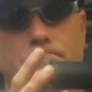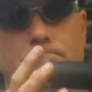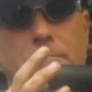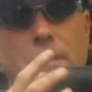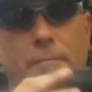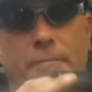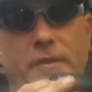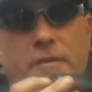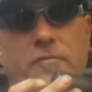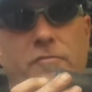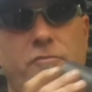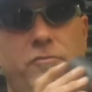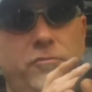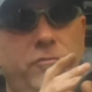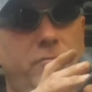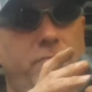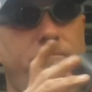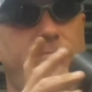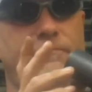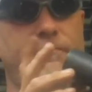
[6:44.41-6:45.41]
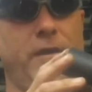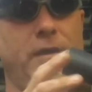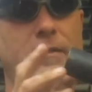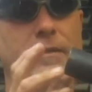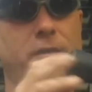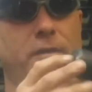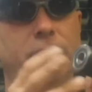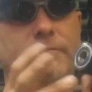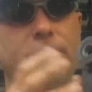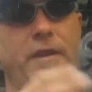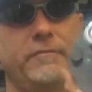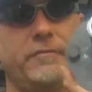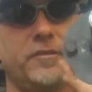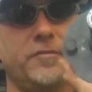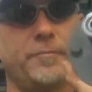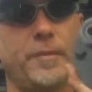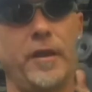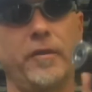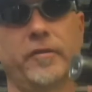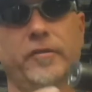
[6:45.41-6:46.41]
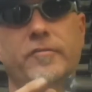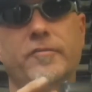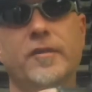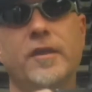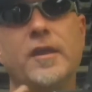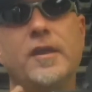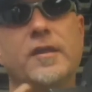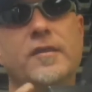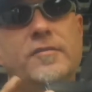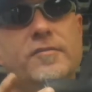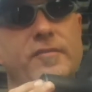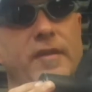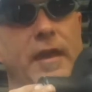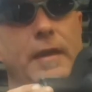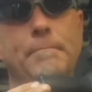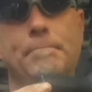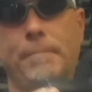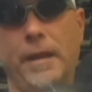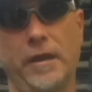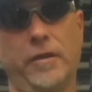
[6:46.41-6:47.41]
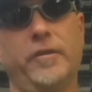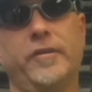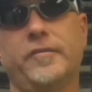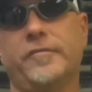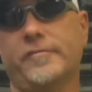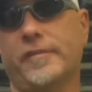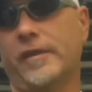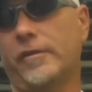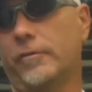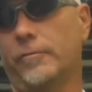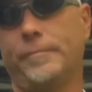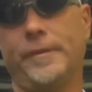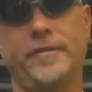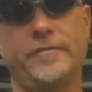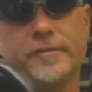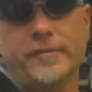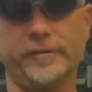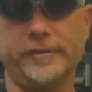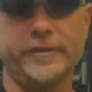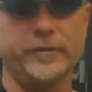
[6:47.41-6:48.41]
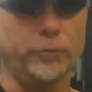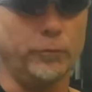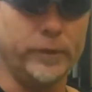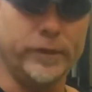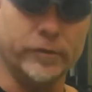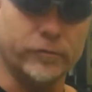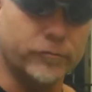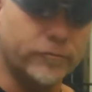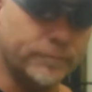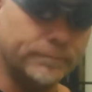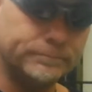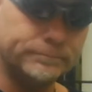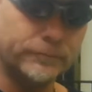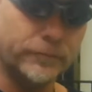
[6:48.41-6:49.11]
5/8 bearings, same bearings that are basically in the wheels.